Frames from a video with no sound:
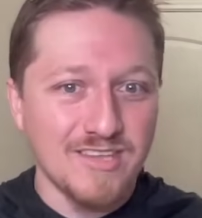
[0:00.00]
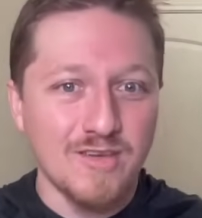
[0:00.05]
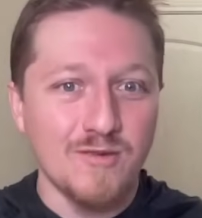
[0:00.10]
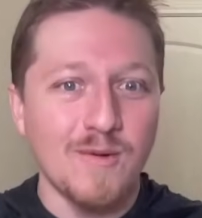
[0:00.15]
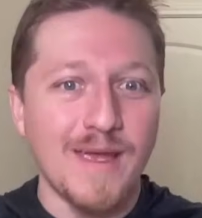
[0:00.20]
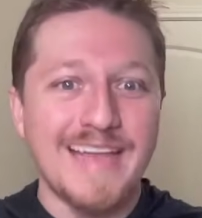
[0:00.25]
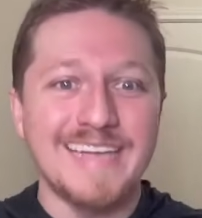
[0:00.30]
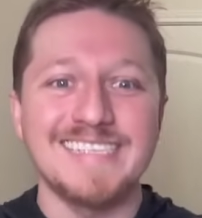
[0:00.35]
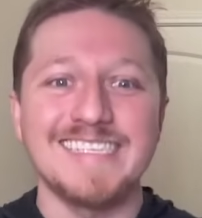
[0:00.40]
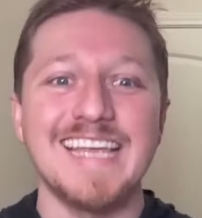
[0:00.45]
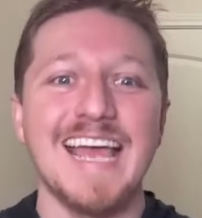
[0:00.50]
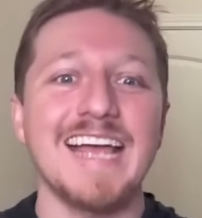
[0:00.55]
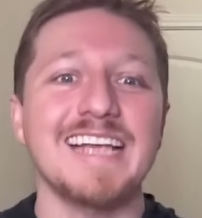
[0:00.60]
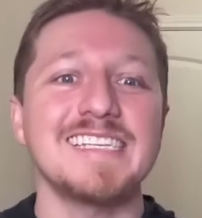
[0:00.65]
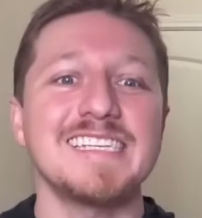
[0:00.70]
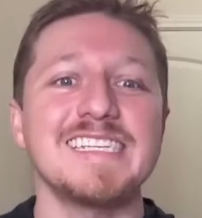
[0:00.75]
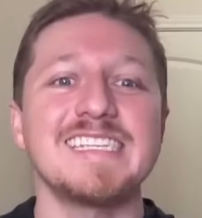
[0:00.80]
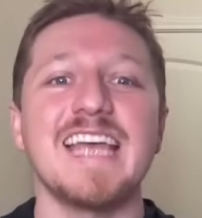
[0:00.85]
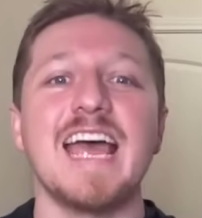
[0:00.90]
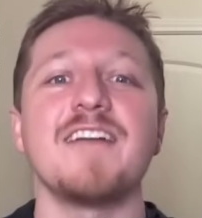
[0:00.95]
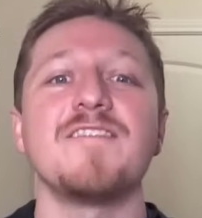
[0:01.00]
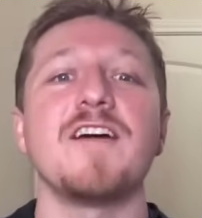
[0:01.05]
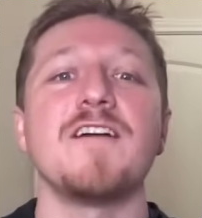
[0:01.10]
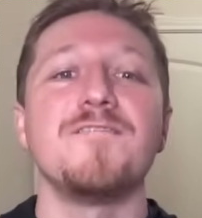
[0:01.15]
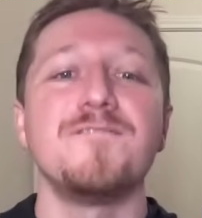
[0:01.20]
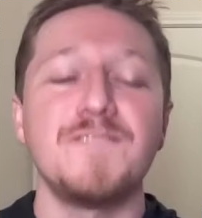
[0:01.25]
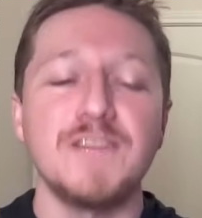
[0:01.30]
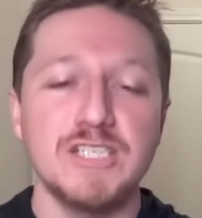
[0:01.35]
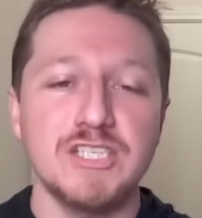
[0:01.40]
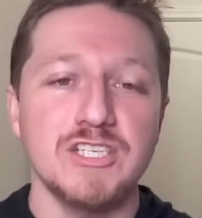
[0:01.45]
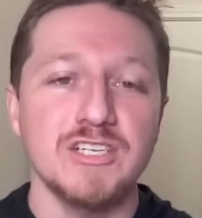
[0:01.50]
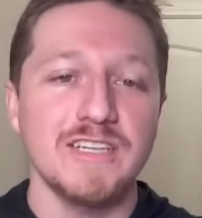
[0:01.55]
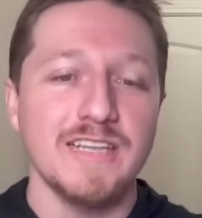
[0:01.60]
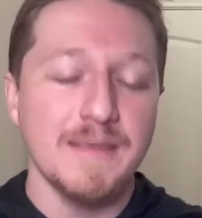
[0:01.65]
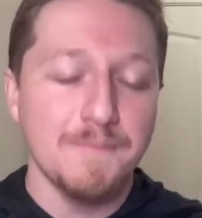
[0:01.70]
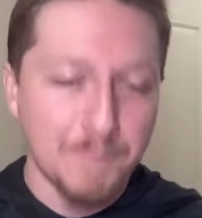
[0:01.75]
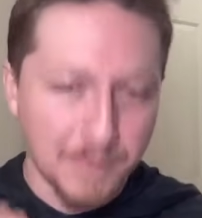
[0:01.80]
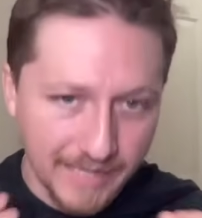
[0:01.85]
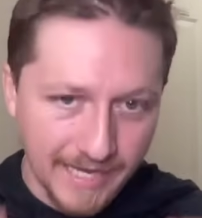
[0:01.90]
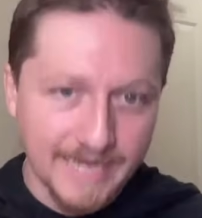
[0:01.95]
You and Texas have
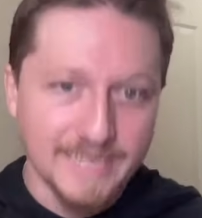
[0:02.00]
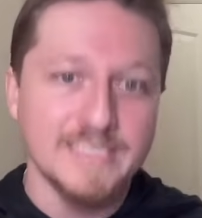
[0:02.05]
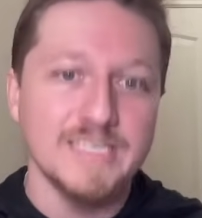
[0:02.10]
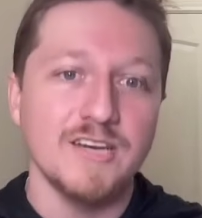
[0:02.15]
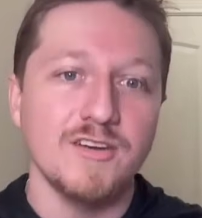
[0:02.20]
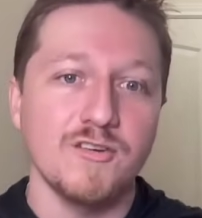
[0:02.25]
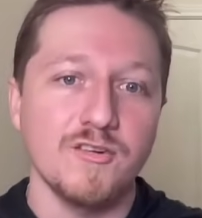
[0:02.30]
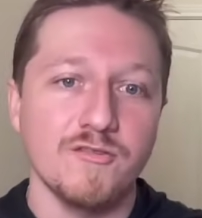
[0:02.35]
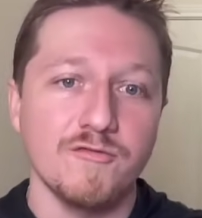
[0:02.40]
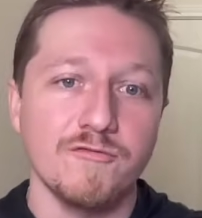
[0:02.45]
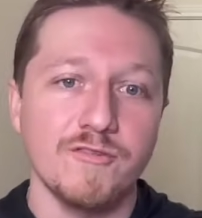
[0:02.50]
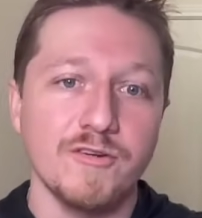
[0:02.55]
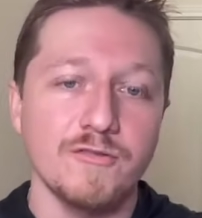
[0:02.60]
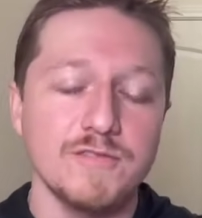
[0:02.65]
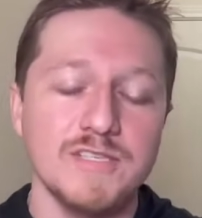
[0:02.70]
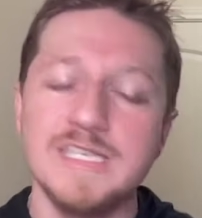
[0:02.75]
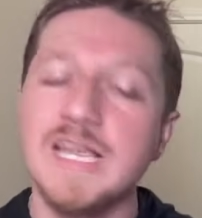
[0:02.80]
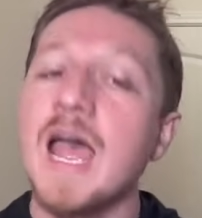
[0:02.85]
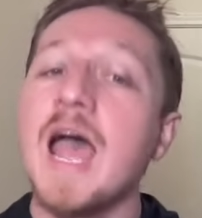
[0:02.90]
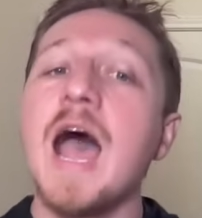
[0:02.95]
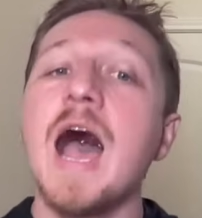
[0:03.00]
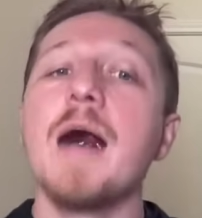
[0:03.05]
officially planted your roots,